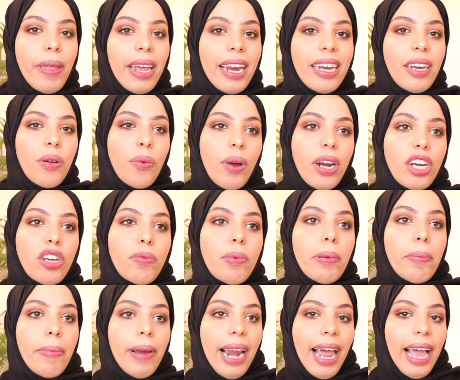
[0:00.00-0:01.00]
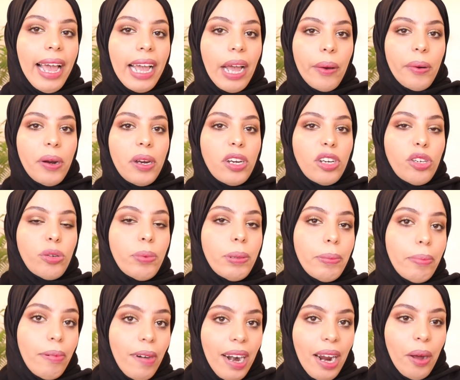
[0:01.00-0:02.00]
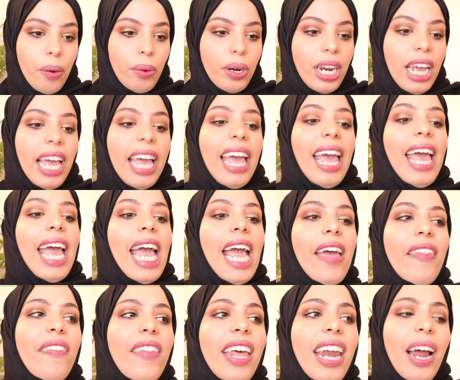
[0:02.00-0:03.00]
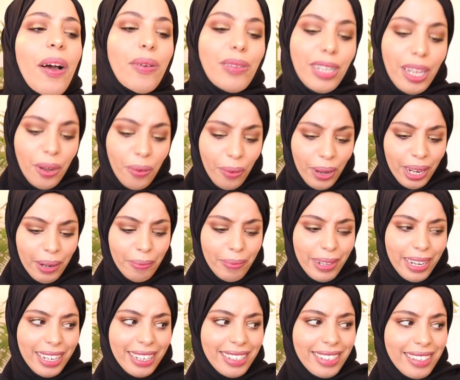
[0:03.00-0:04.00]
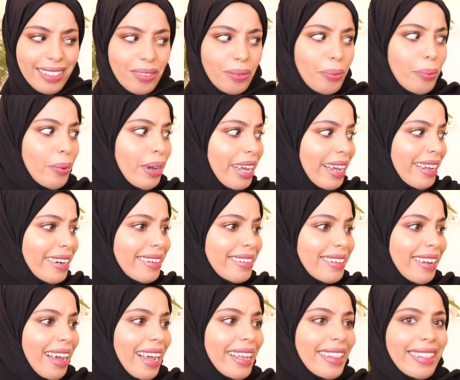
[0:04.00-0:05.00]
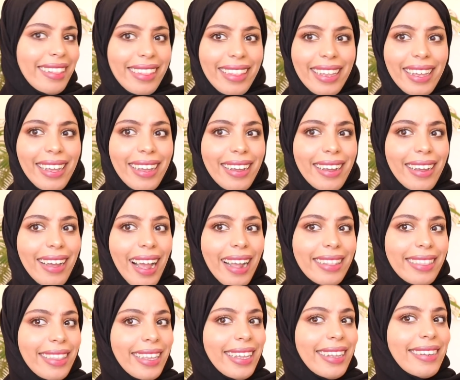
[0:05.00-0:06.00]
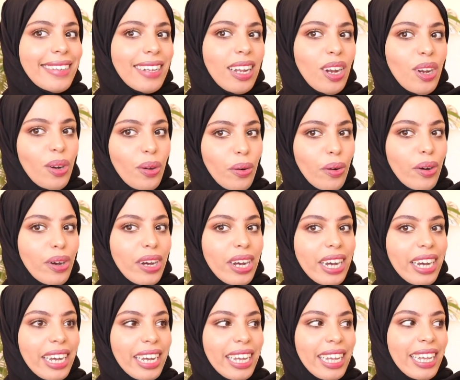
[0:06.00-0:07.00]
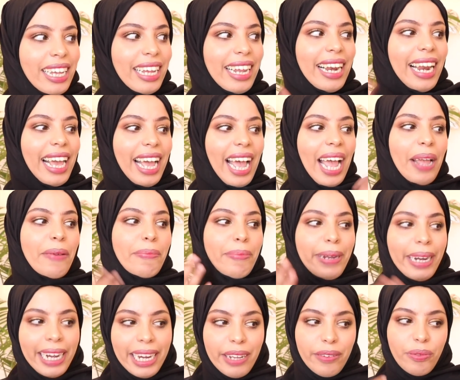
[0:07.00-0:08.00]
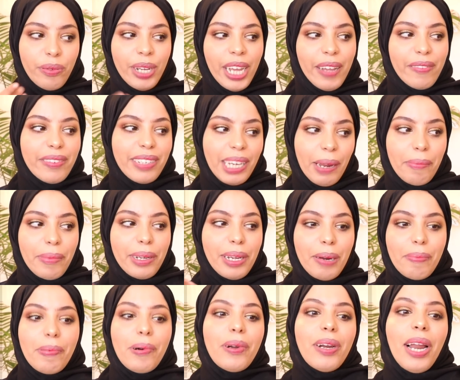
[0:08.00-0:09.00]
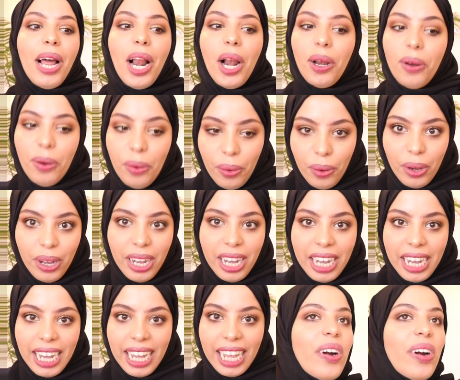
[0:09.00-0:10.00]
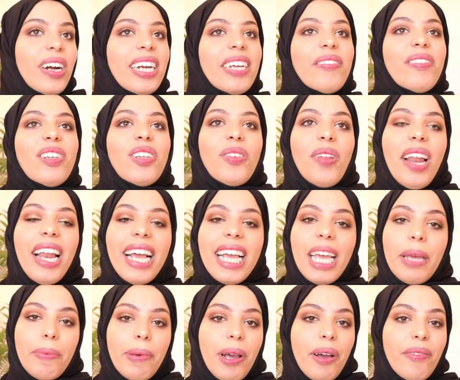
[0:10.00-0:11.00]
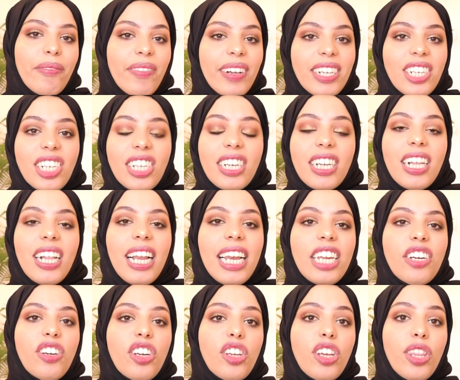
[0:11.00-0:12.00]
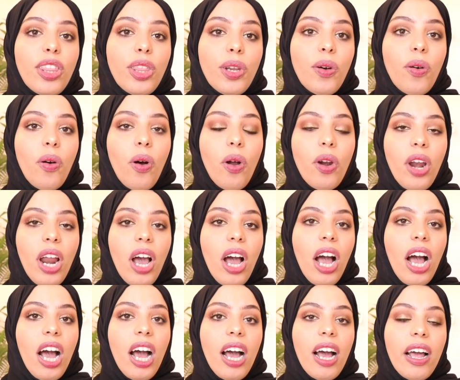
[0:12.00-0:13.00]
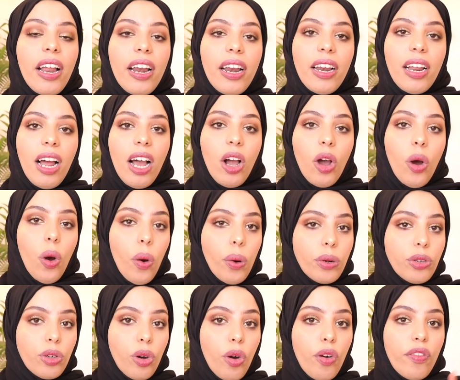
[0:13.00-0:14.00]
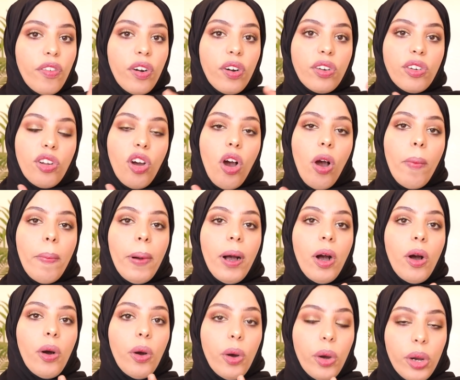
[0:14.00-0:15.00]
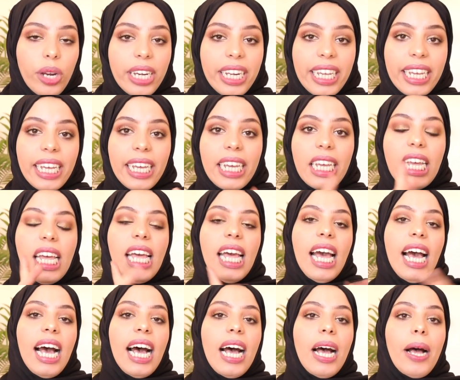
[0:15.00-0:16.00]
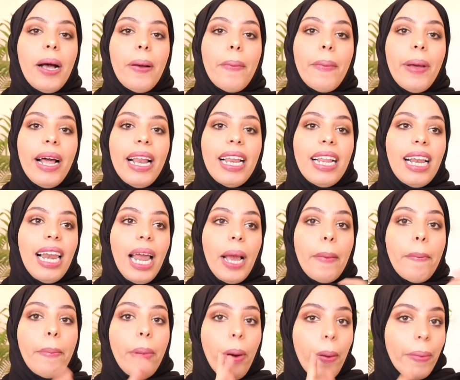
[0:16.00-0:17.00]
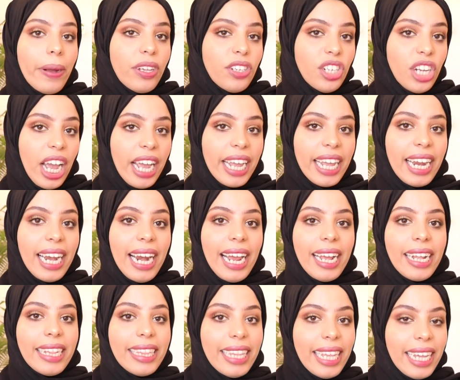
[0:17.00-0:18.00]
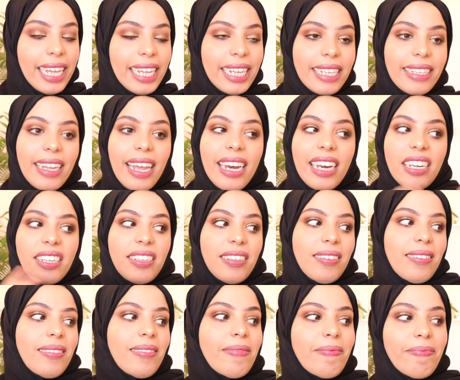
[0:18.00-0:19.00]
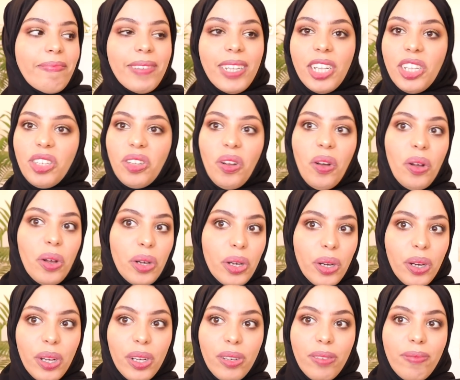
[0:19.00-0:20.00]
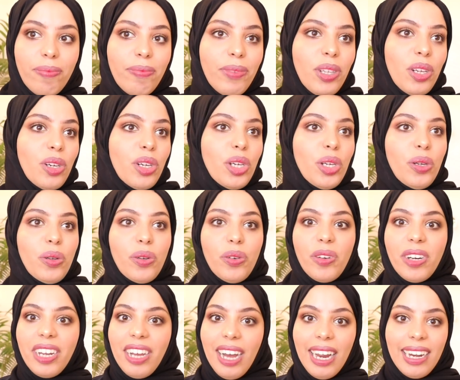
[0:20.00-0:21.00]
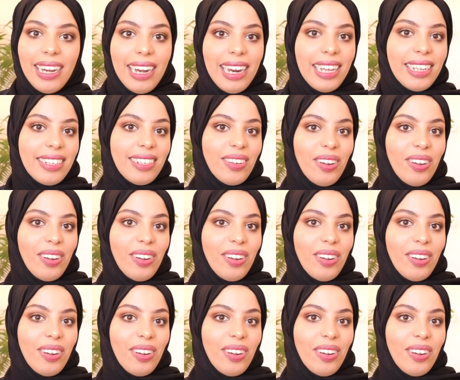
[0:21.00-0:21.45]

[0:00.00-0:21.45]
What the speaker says: but I didn't want it to be black, I wanted it to be brown. And then I was like, wait a minute, wait, I think it's a look. Like, I believe we have stumbled upon a look. Or if you just wanna keep it conventional, literally you can throw on a coat over top, a hoodie, a little like bomber jacket like this, and it's all good. You're cute regardless,